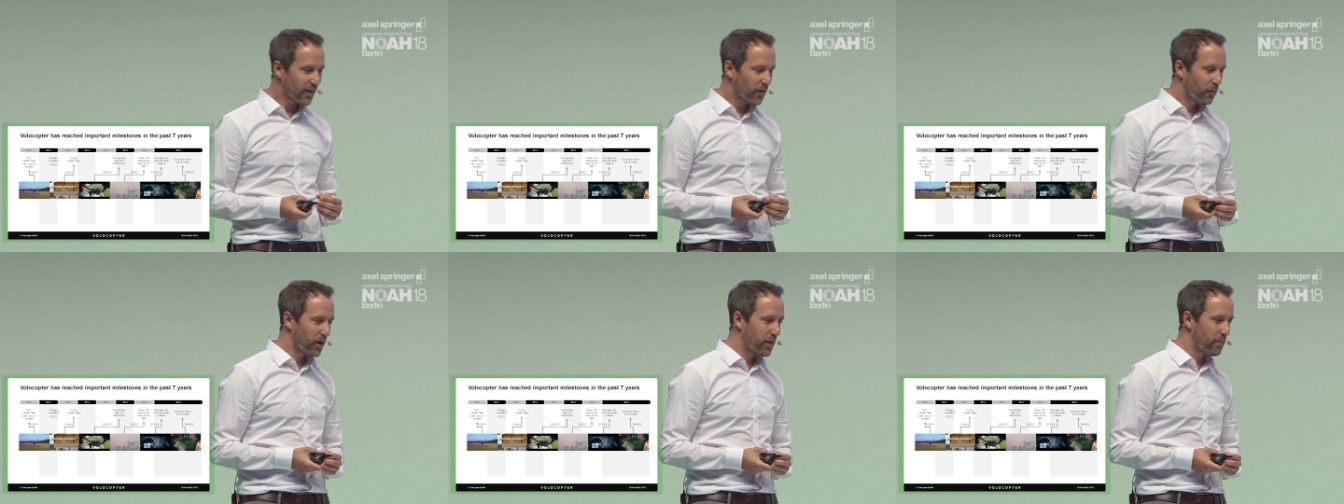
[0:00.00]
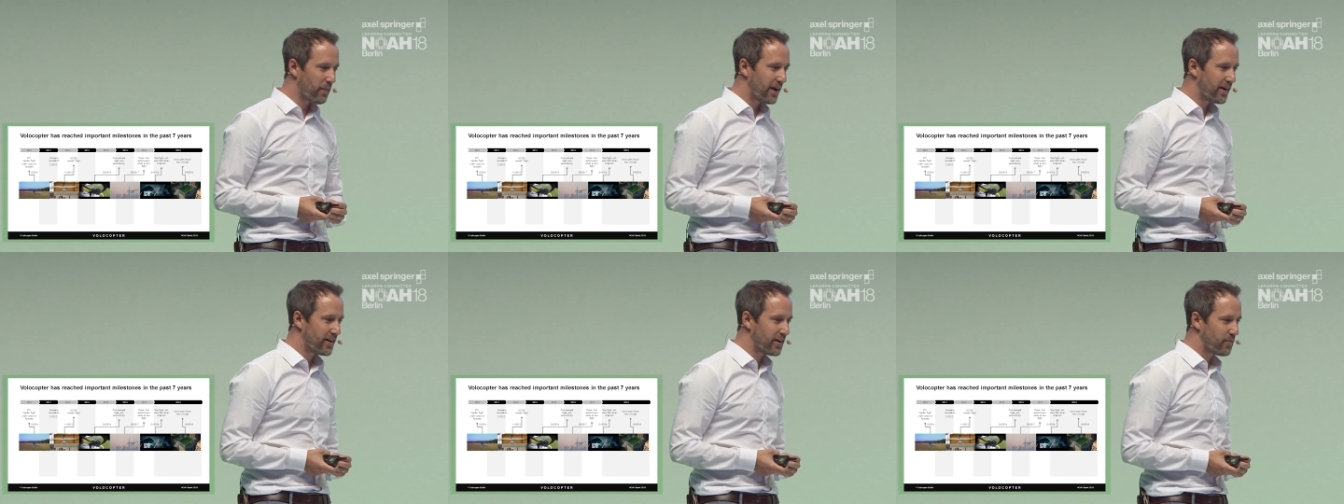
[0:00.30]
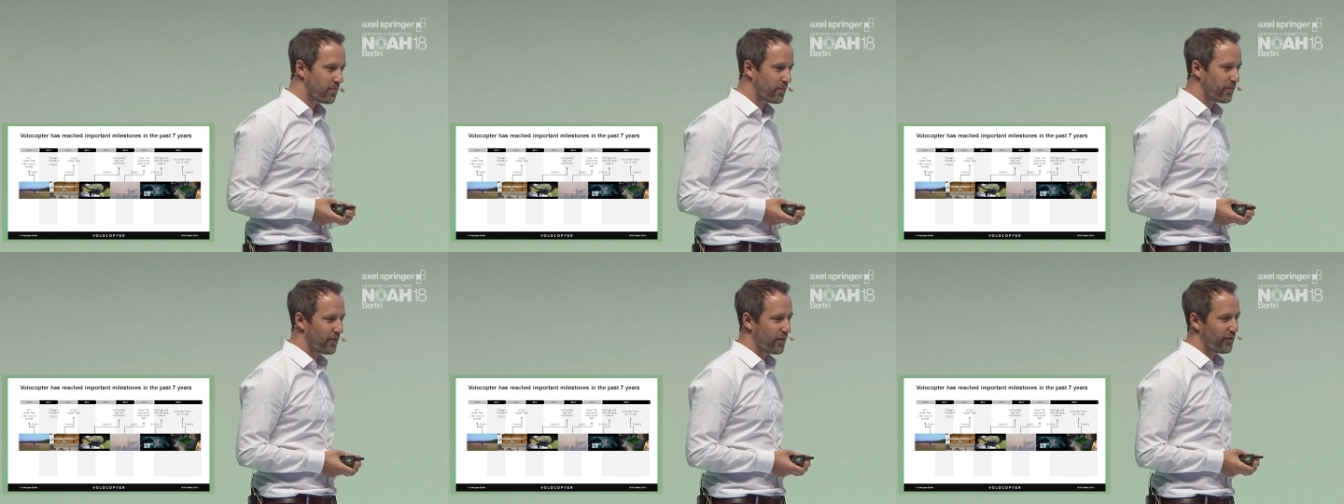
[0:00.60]
we made
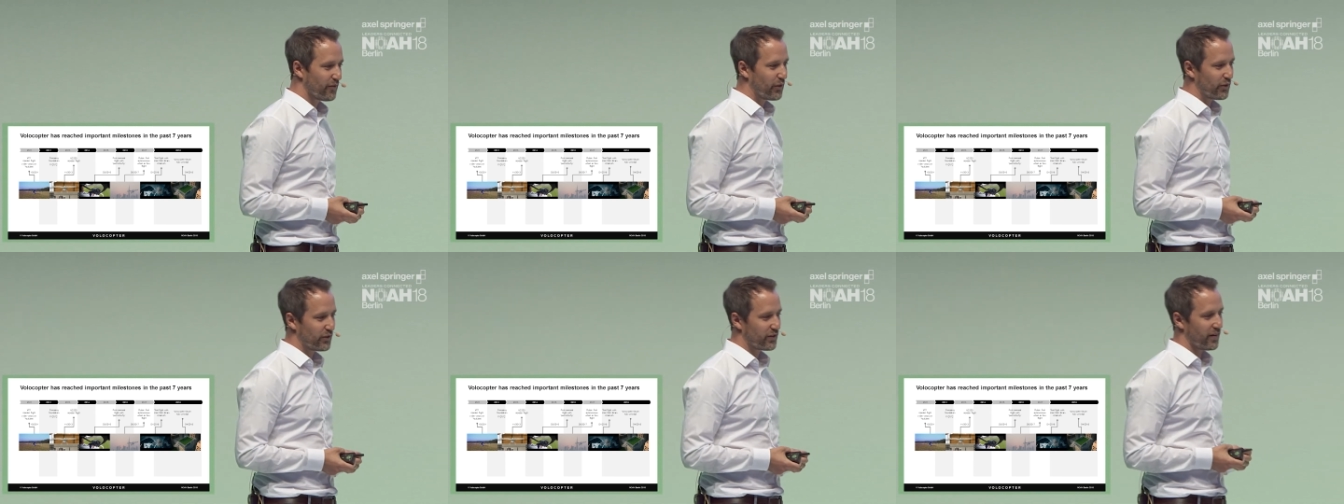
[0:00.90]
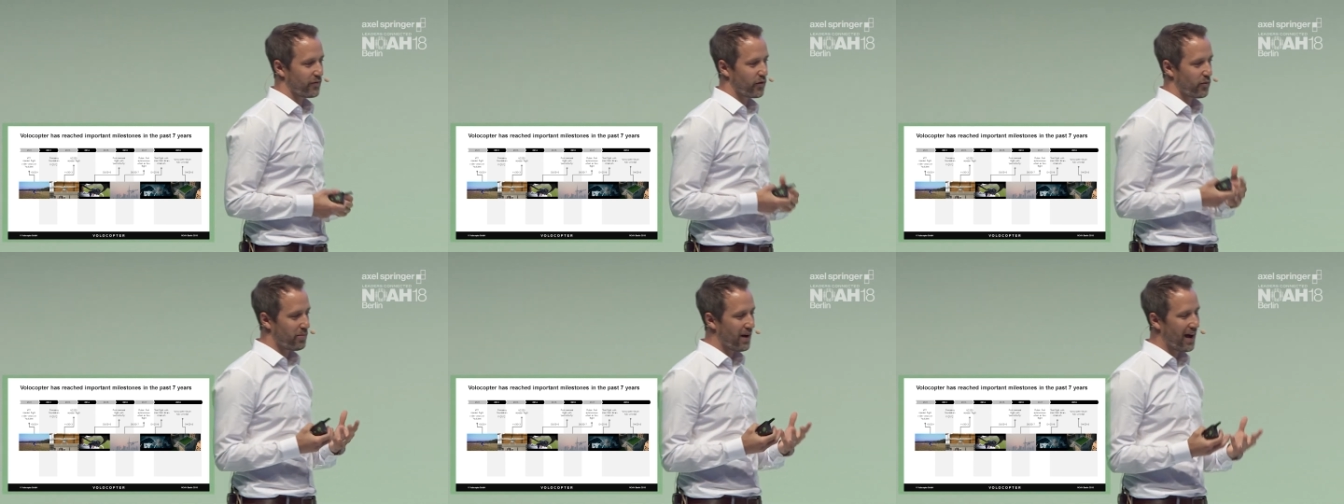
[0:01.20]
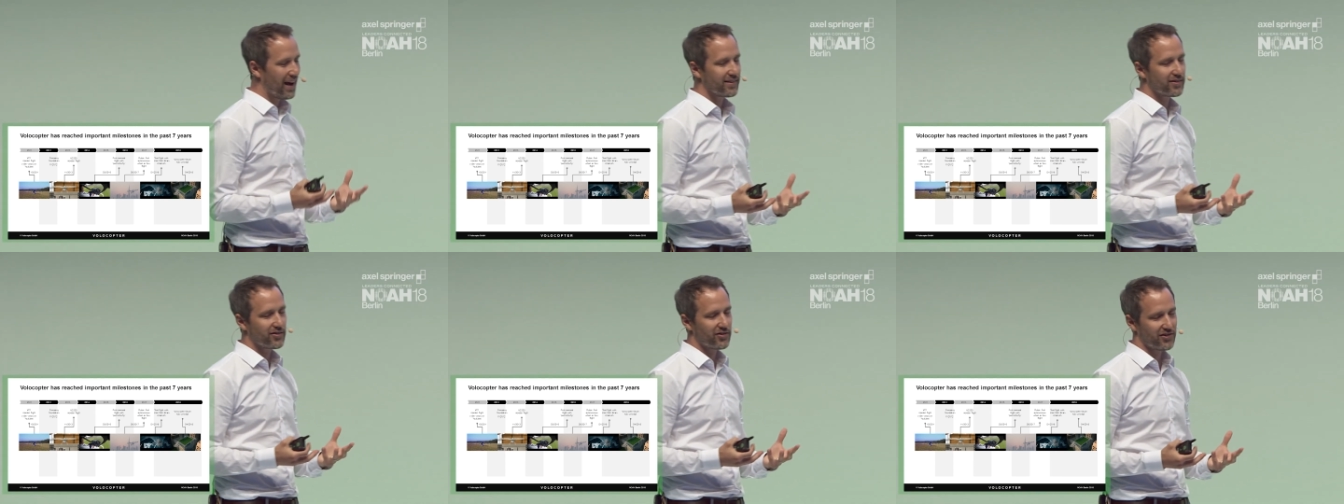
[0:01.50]
him the first ever
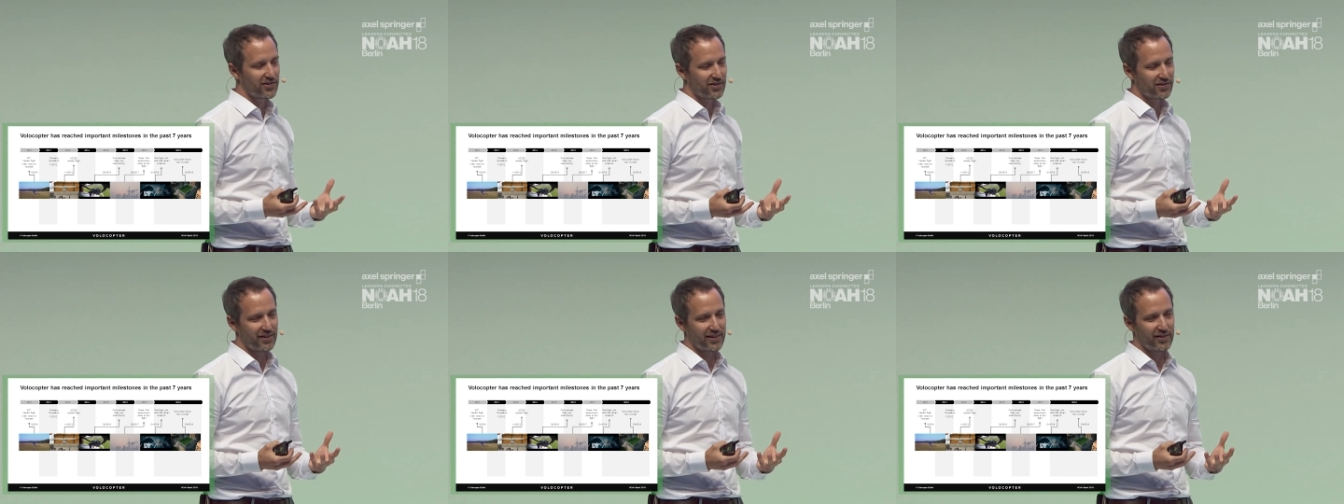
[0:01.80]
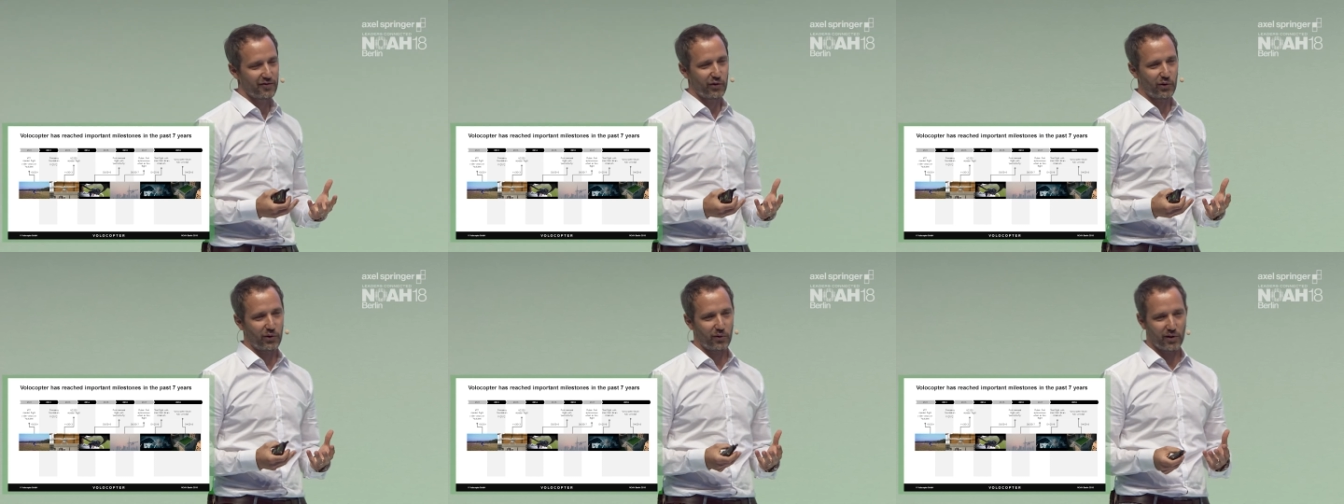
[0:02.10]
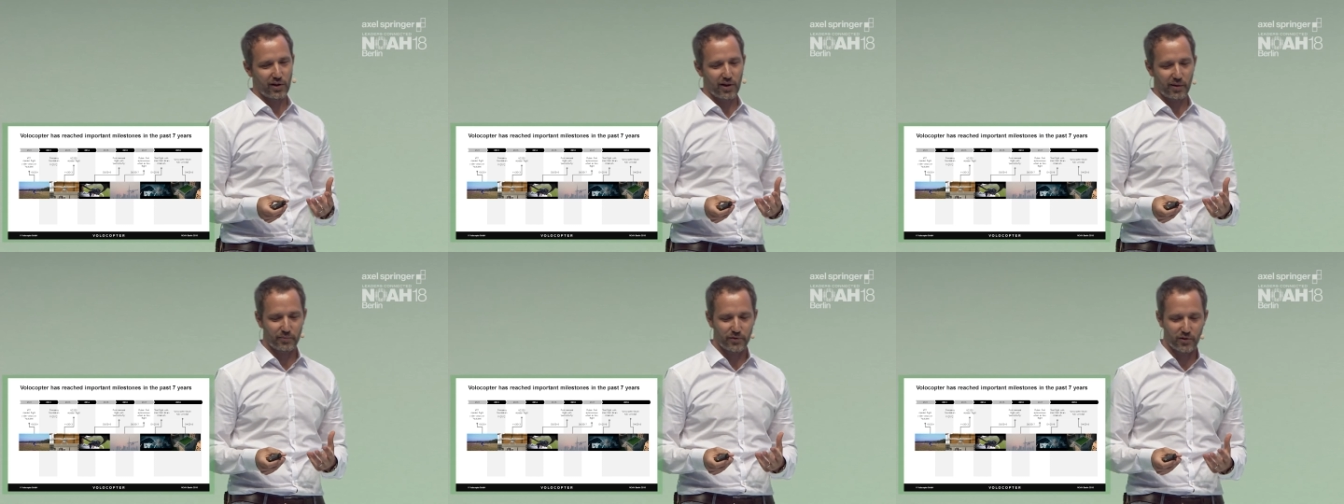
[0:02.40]
passenger in a
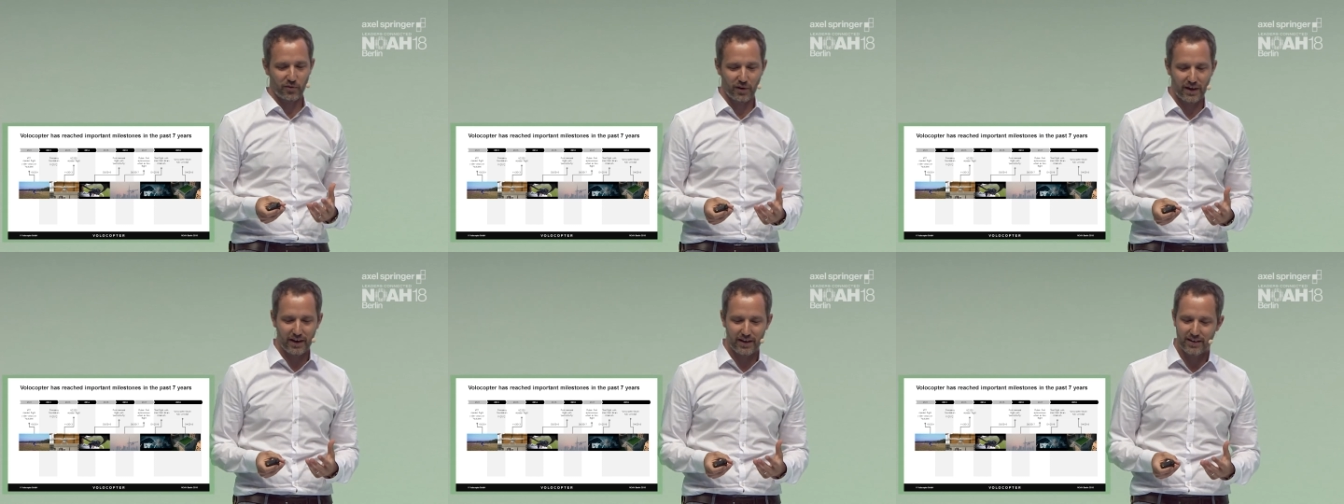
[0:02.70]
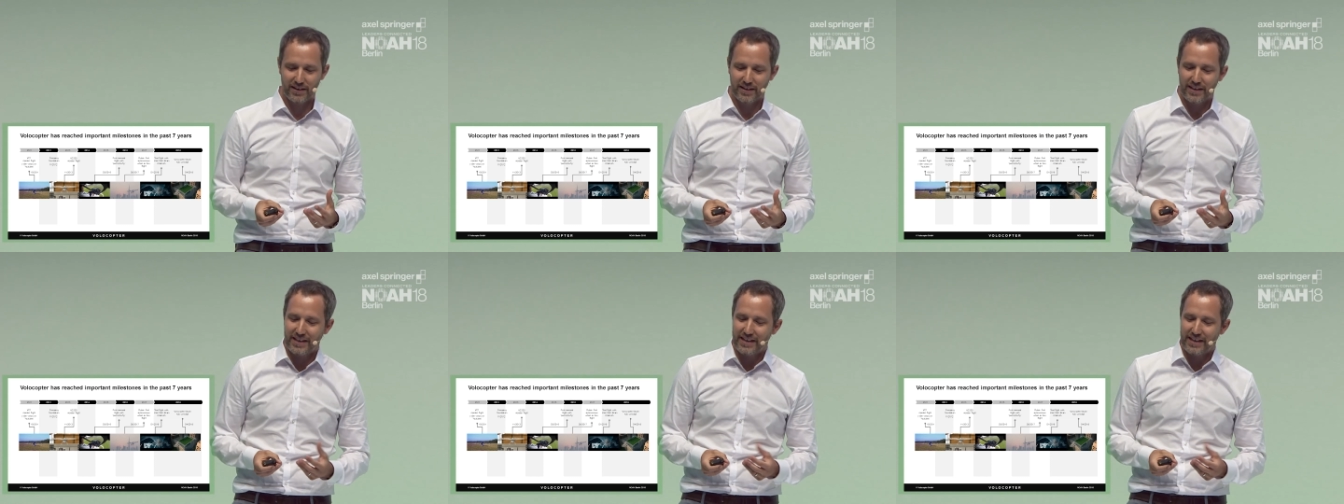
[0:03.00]
volocopter ride.